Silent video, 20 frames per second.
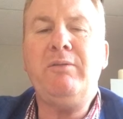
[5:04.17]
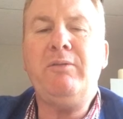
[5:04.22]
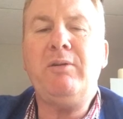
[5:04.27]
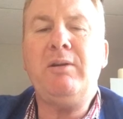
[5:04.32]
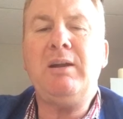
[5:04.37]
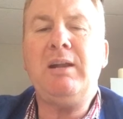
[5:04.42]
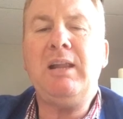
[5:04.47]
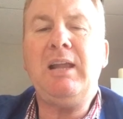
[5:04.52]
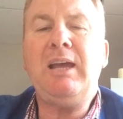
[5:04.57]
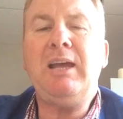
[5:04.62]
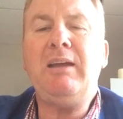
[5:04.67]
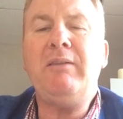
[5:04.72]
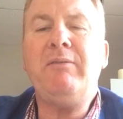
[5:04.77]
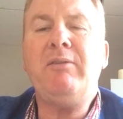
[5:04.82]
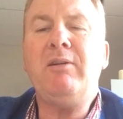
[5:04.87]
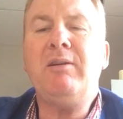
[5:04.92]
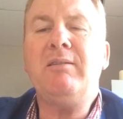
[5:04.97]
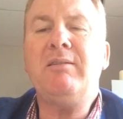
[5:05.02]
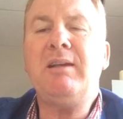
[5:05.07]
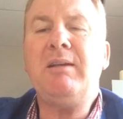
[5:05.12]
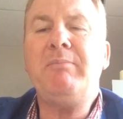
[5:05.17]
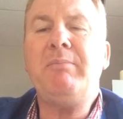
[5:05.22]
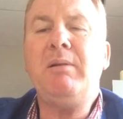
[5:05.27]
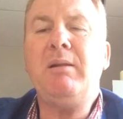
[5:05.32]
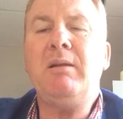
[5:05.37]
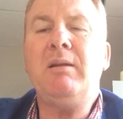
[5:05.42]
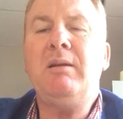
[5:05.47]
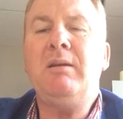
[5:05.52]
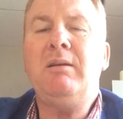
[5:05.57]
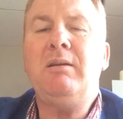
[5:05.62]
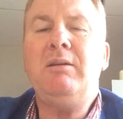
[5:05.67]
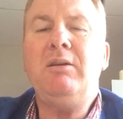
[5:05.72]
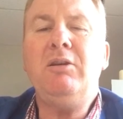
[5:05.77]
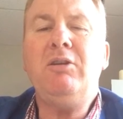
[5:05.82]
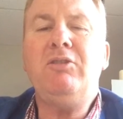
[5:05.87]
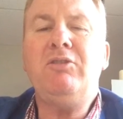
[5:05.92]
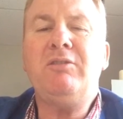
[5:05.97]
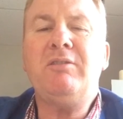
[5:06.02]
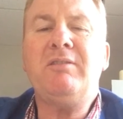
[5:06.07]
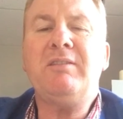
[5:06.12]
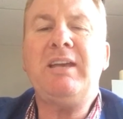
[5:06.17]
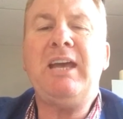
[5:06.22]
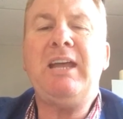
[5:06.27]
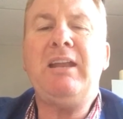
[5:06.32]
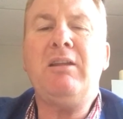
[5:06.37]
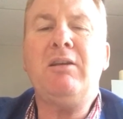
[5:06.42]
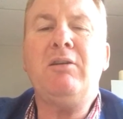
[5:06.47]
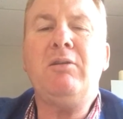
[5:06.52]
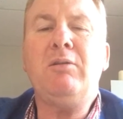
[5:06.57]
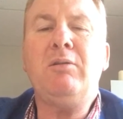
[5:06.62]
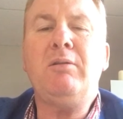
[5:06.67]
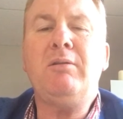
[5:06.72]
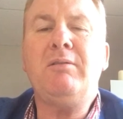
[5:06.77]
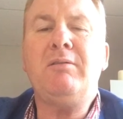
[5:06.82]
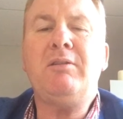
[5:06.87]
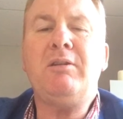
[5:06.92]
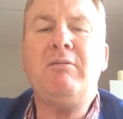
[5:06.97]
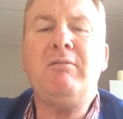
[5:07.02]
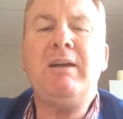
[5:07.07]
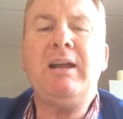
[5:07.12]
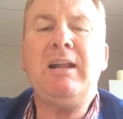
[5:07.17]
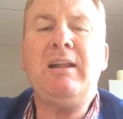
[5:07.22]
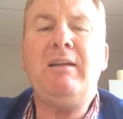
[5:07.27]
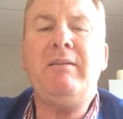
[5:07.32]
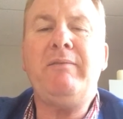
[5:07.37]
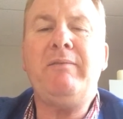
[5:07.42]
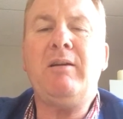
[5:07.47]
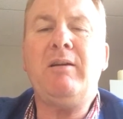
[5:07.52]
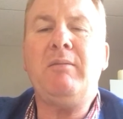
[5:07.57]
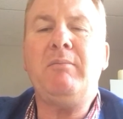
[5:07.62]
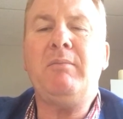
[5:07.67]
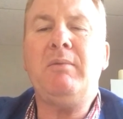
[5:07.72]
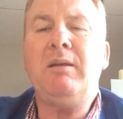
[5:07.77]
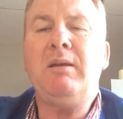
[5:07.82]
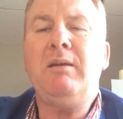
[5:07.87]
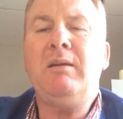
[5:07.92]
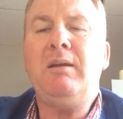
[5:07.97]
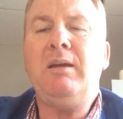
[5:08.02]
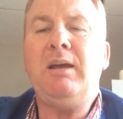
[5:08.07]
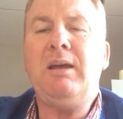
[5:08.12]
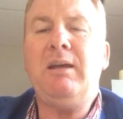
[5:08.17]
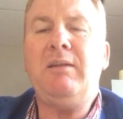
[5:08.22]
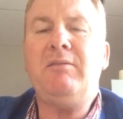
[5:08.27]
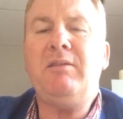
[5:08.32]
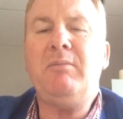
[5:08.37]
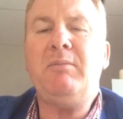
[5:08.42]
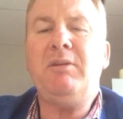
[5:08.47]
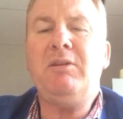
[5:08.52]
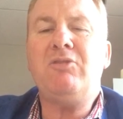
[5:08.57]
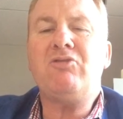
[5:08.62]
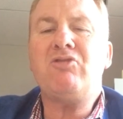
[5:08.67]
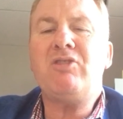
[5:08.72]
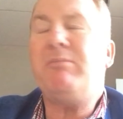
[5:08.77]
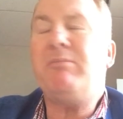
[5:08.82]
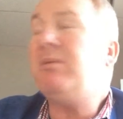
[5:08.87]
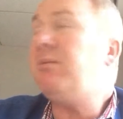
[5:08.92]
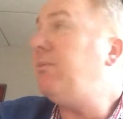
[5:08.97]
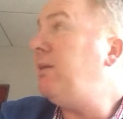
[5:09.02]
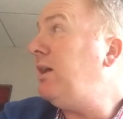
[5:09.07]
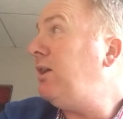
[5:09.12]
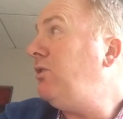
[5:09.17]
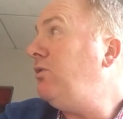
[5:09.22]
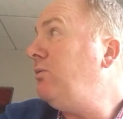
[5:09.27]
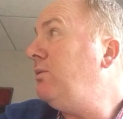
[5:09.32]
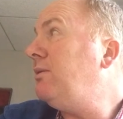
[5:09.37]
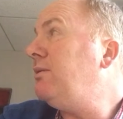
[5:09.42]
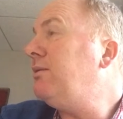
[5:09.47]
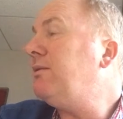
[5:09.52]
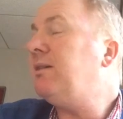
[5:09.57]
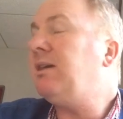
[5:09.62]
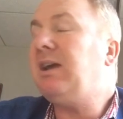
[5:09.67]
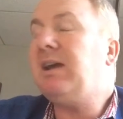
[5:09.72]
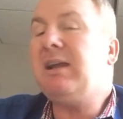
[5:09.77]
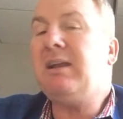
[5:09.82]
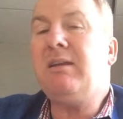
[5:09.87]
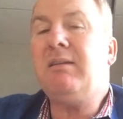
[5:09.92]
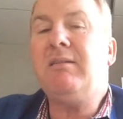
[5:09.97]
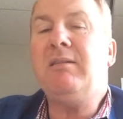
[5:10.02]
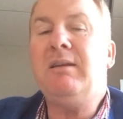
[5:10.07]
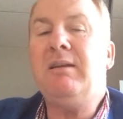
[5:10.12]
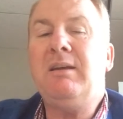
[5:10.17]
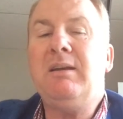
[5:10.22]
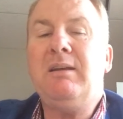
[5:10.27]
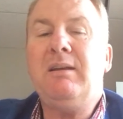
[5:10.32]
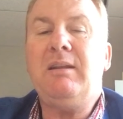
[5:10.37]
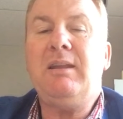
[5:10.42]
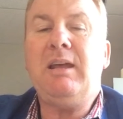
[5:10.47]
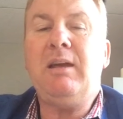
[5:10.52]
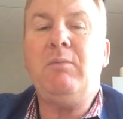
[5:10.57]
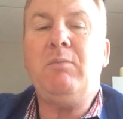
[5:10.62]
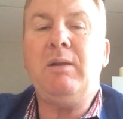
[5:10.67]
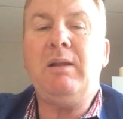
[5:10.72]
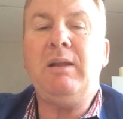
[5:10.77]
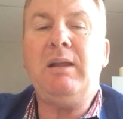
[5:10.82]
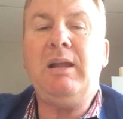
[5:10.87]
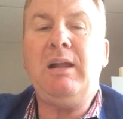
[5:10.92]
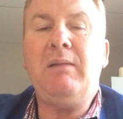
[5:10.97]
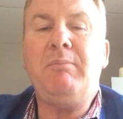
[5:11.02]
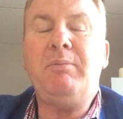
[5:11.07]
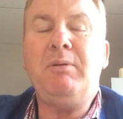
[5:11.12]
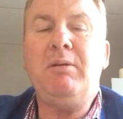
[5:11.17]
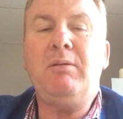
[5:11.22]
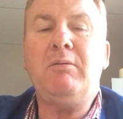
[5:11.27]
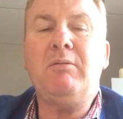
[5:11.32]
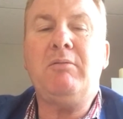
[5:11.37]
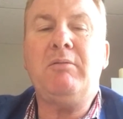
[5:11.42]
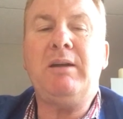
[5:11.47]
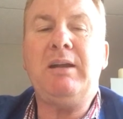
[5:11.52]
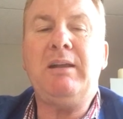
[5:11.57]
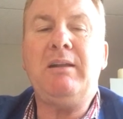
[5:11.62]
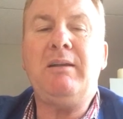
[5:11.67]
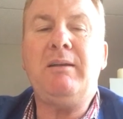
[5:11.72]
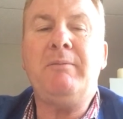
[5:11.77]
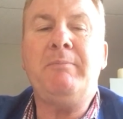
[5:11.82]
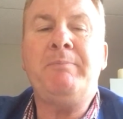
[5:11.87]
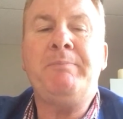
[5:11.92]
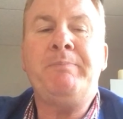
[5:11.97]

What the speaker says: for a client, for example, you can just scan the goals directly from some of the treatment manuals, and that will help you greatly.